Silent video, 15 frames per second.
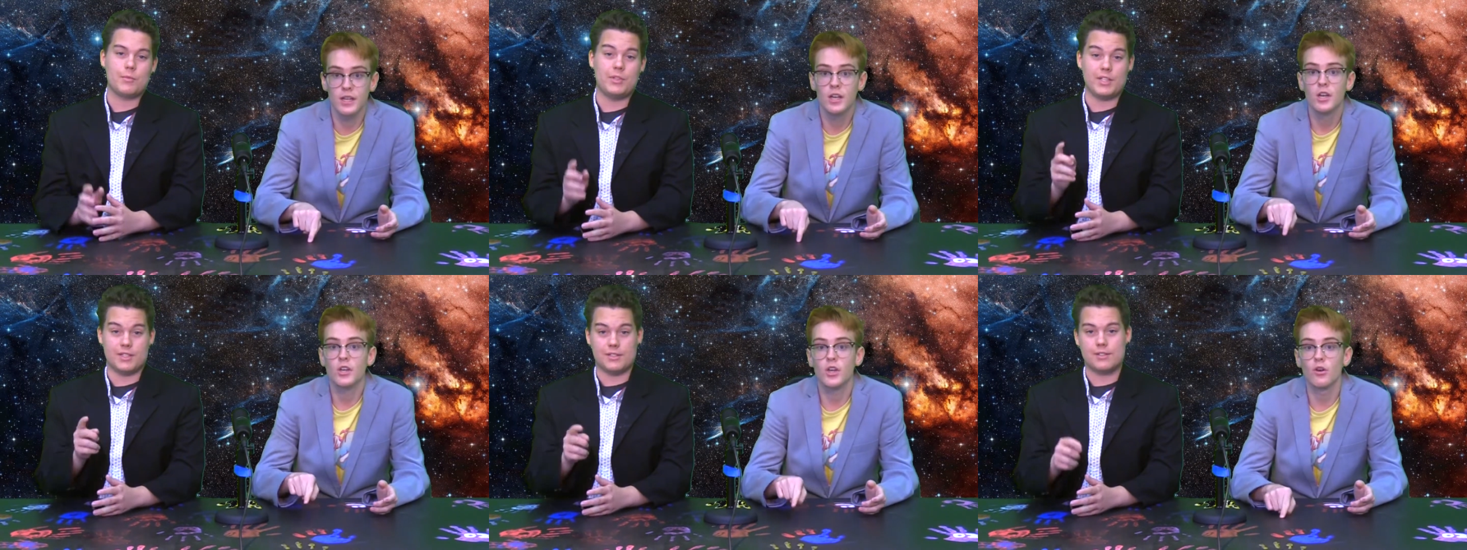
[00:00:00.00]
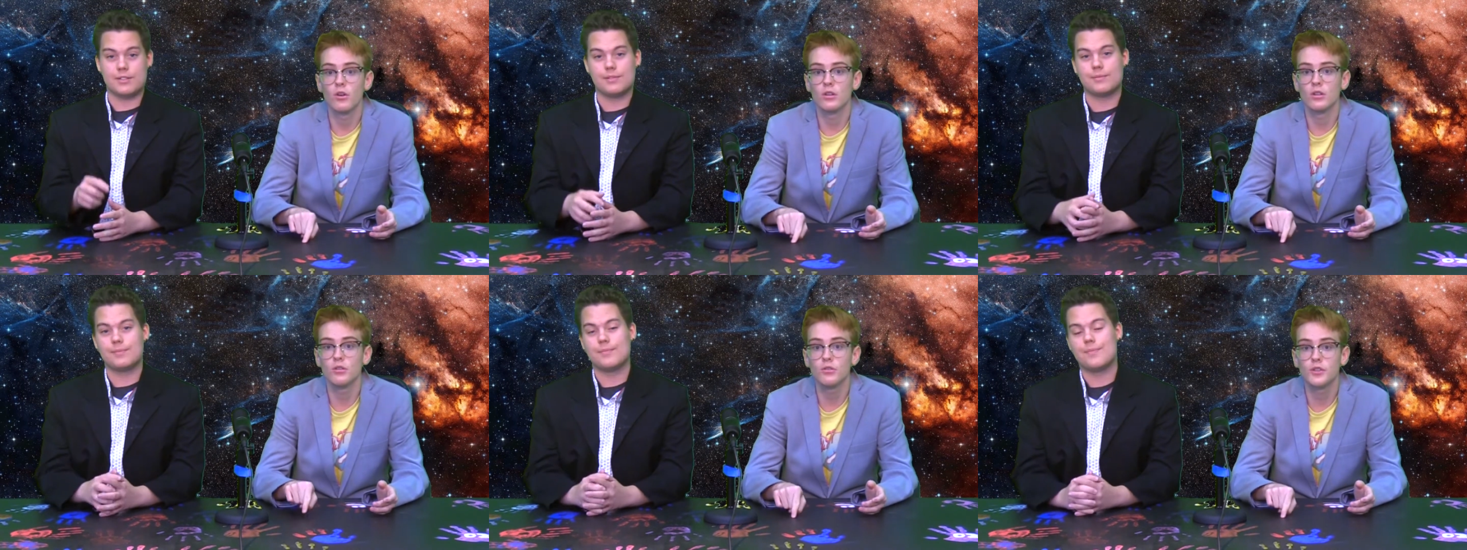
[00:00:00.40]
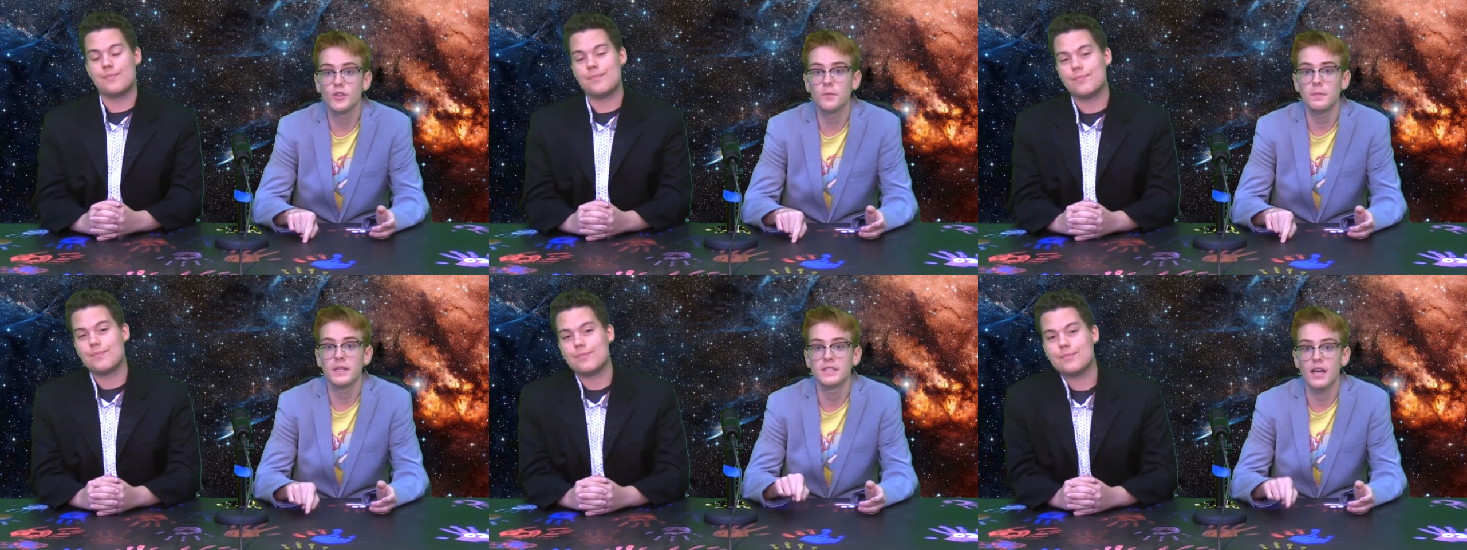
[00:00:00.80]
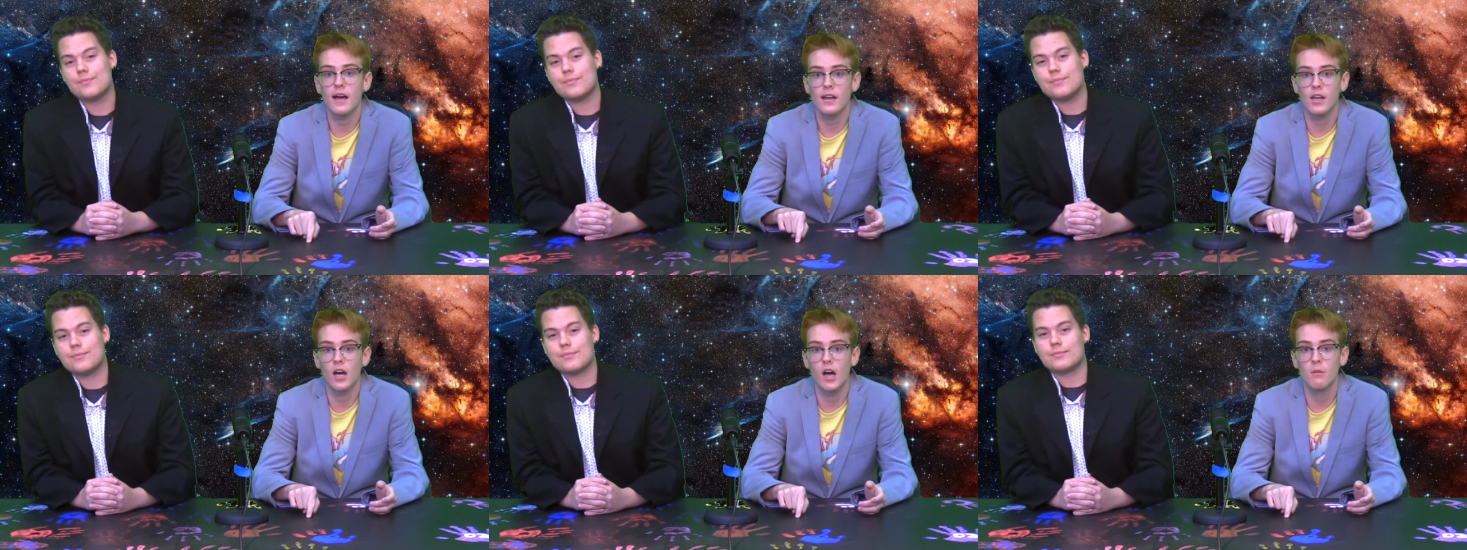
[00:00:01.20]
Speaker 1: Please. Go to
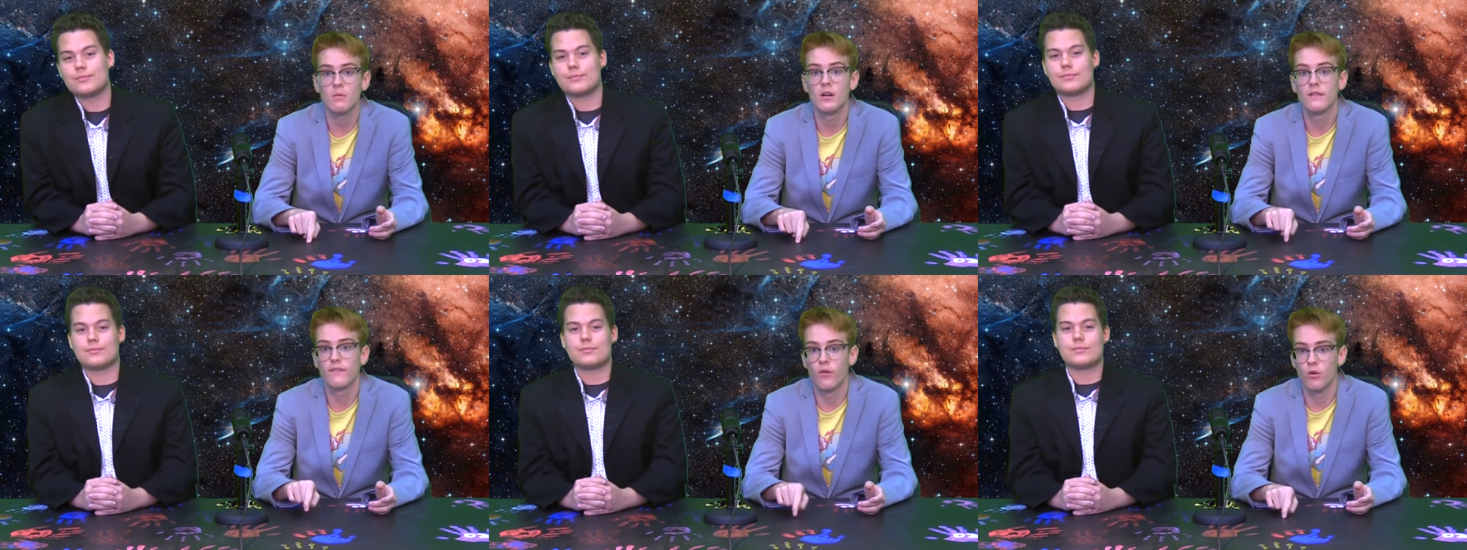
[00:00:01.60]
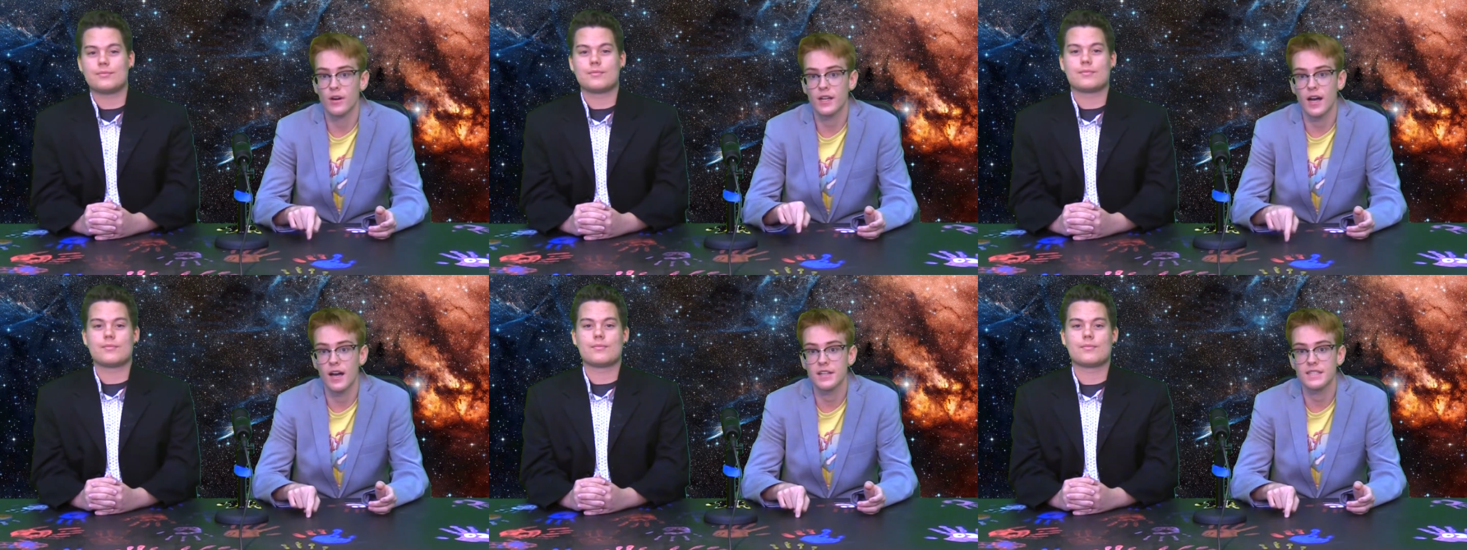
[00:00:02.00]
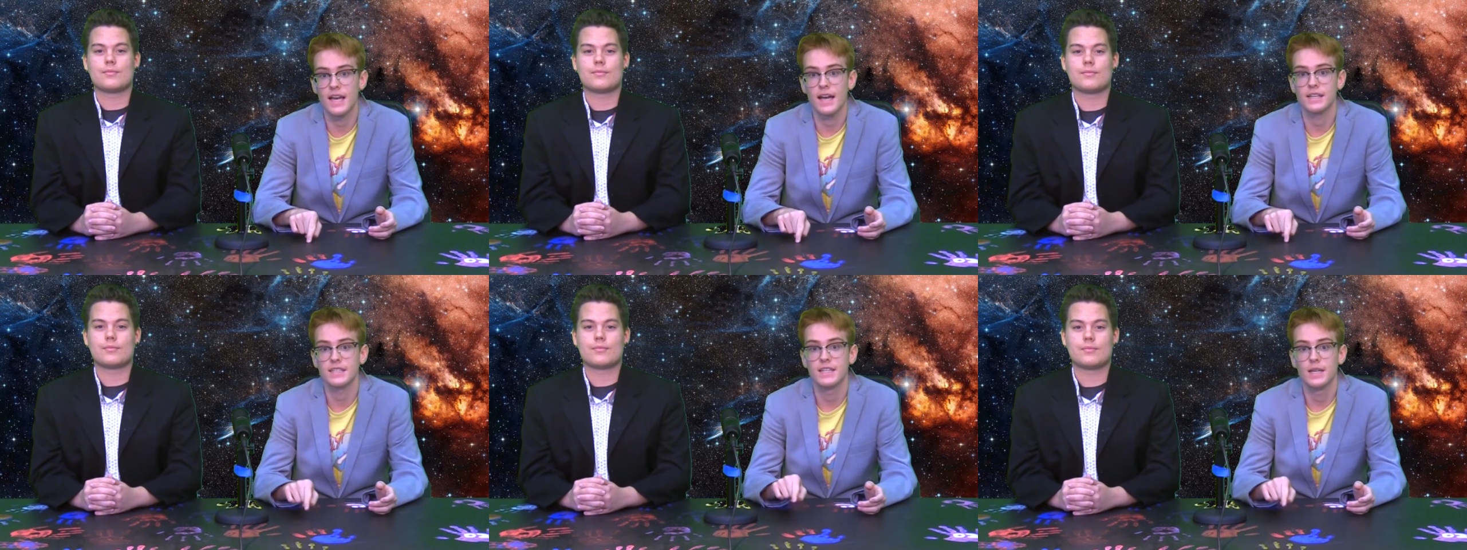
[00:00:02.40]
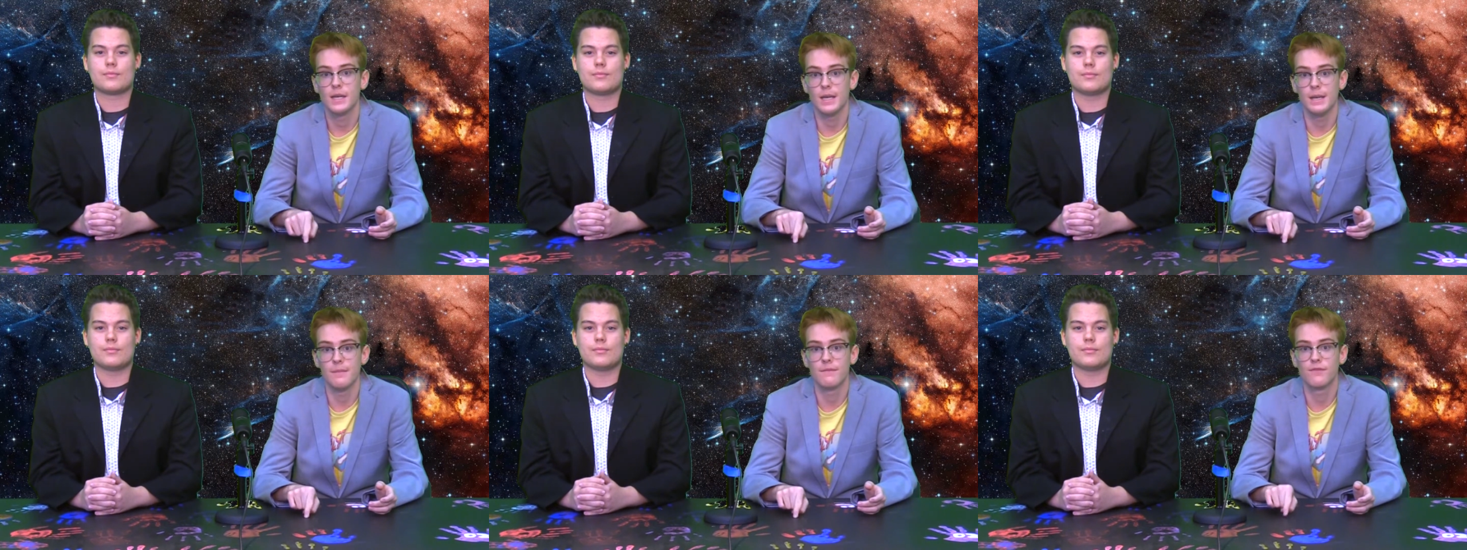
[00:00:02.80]
loucoopy.com for contact
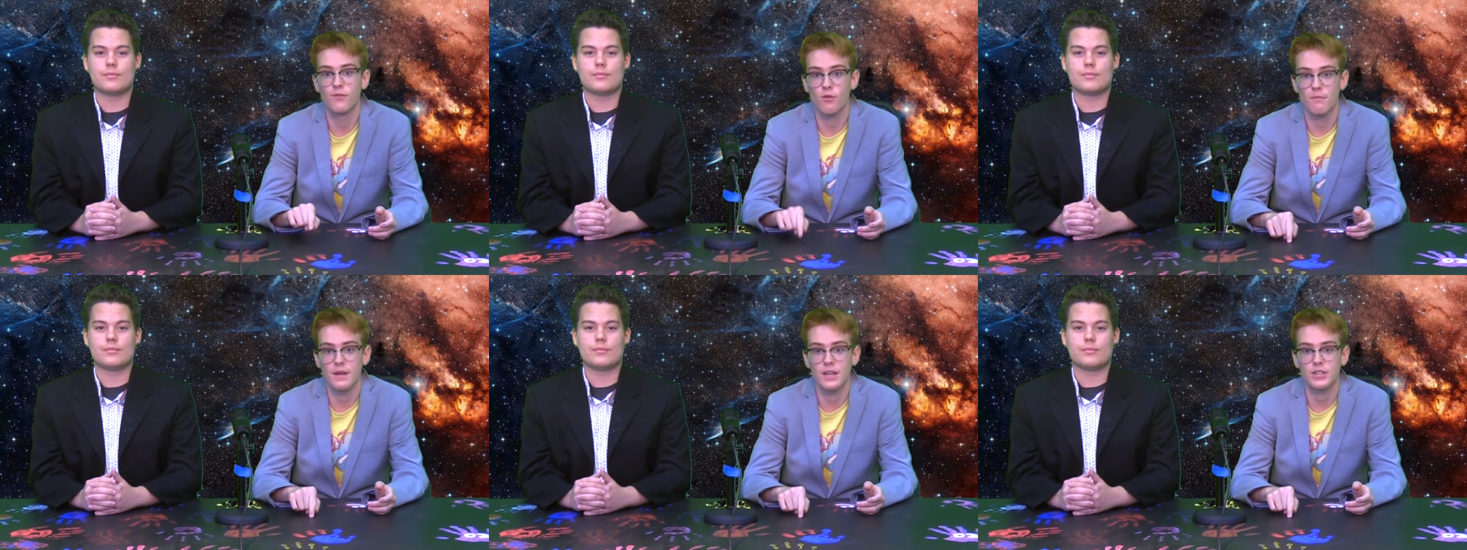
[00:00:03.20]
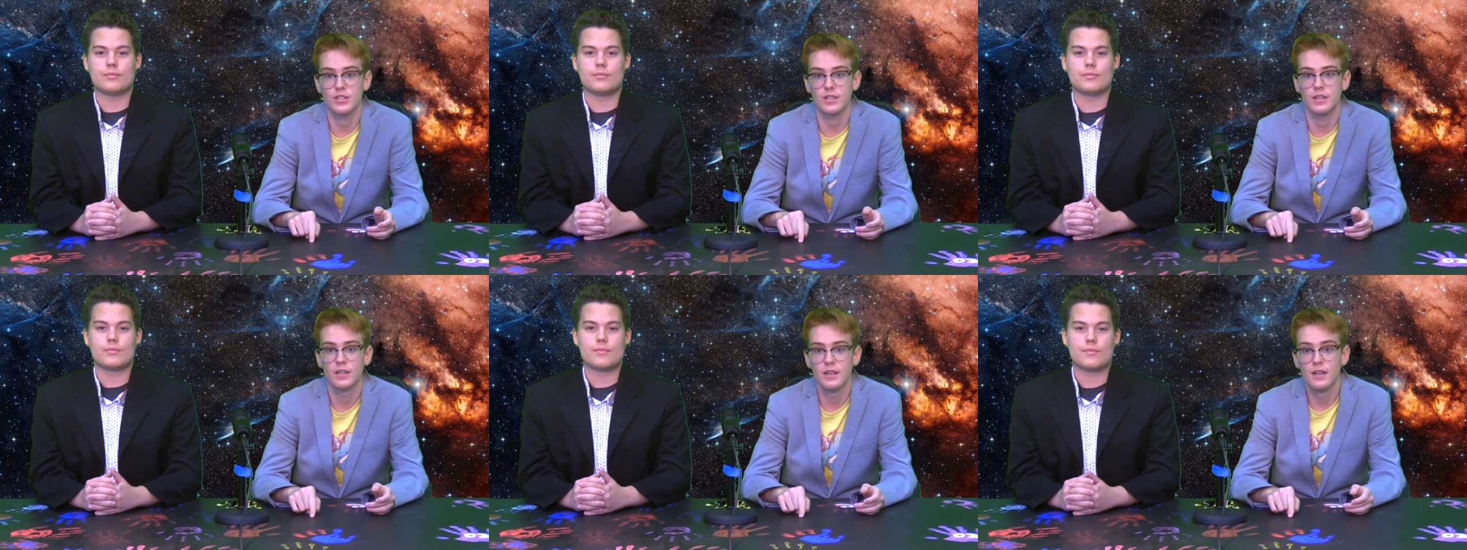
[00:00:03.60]
information.